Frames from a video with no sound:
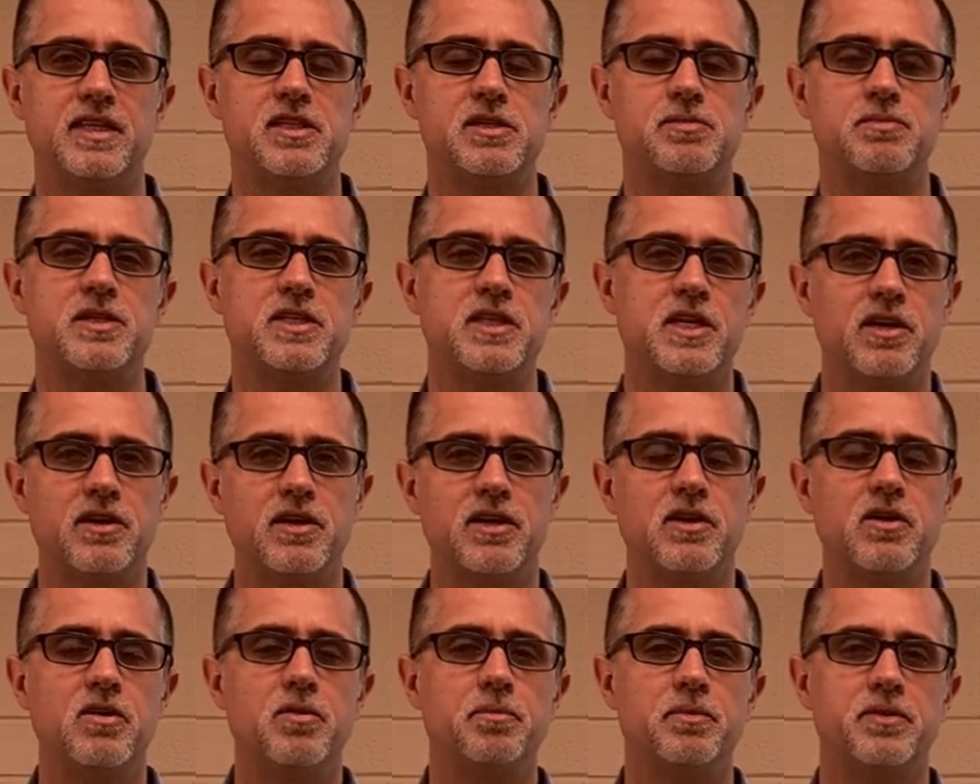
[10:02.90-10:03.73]
this
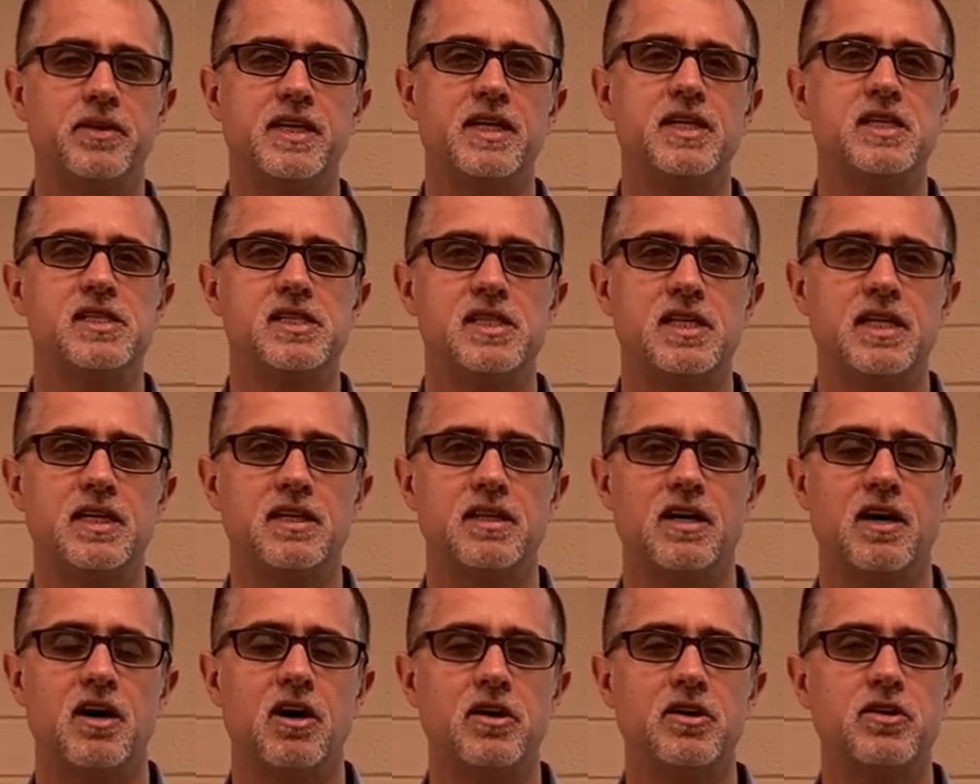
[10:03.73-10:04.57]
material, please see
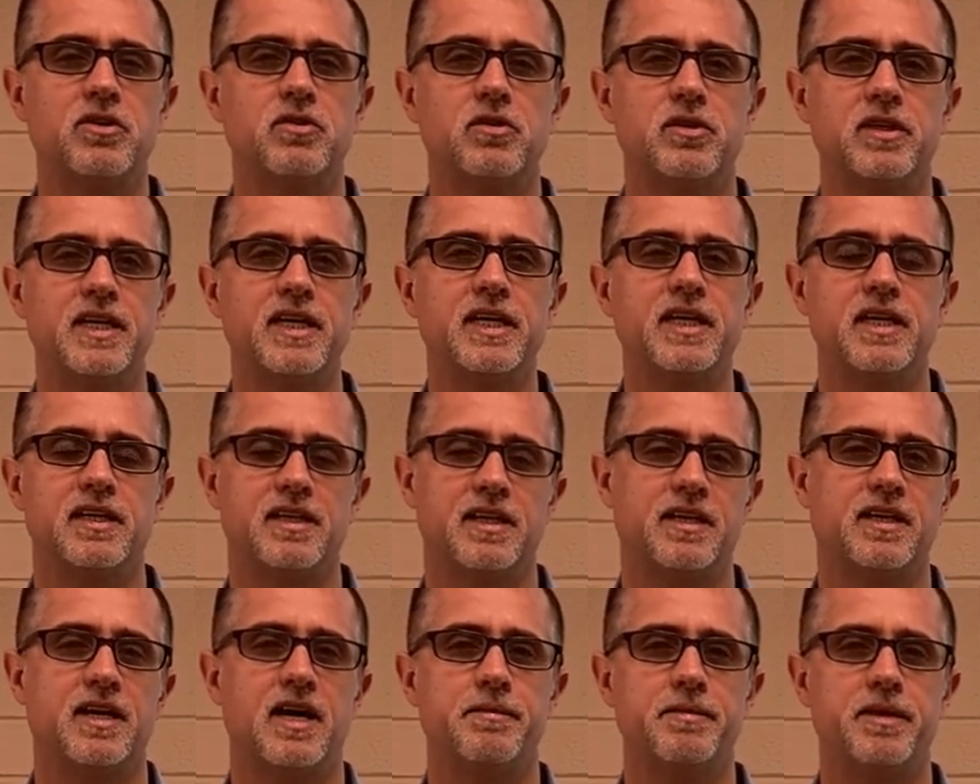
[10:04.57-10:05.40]
the article link in
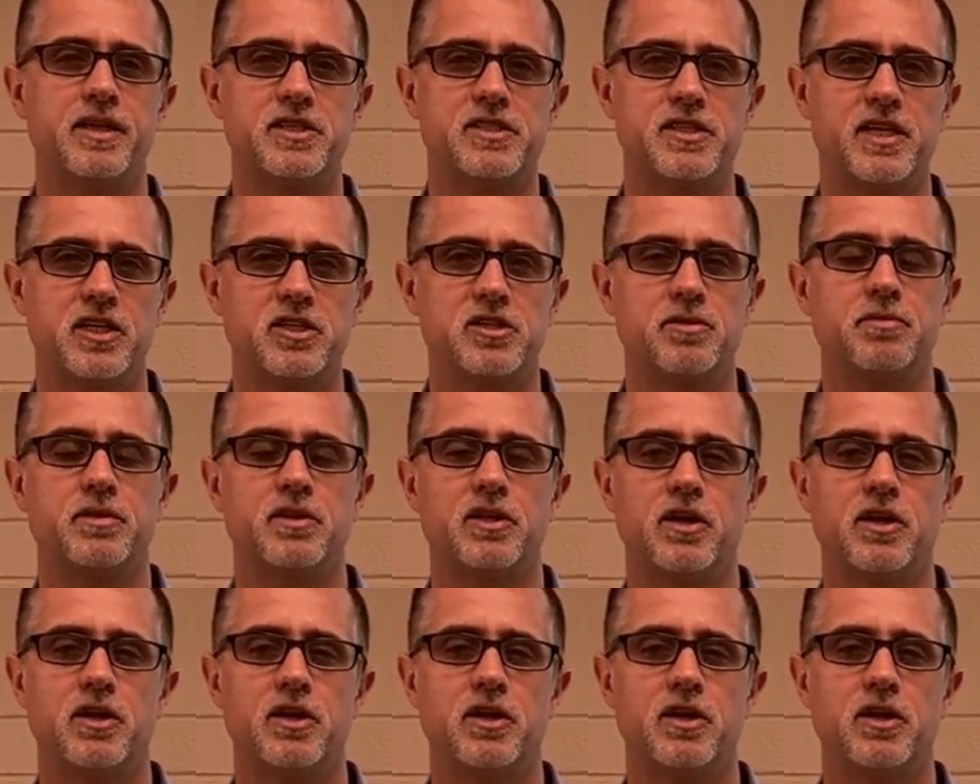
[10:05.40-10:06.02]
the comment section